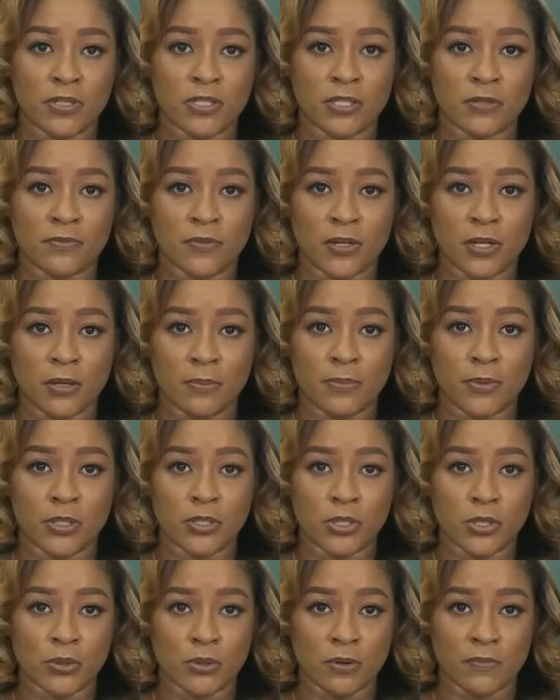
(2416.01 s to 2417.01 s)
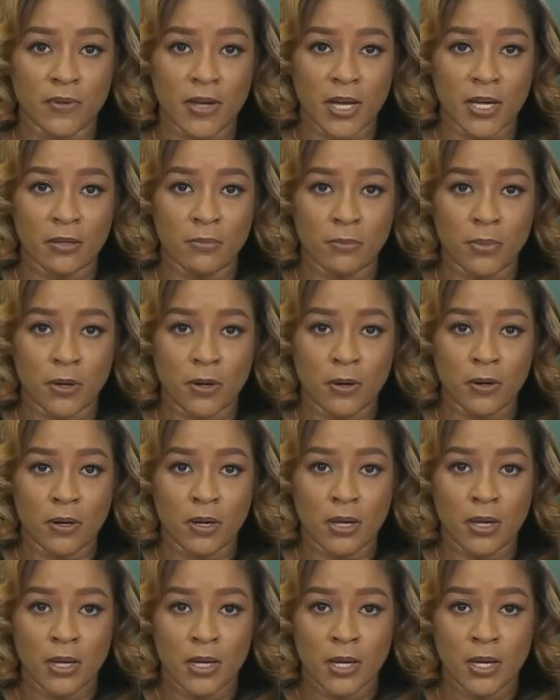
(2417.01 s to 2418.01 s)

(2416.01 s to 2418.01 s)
Prince Philip, the Duke of Edinburgh,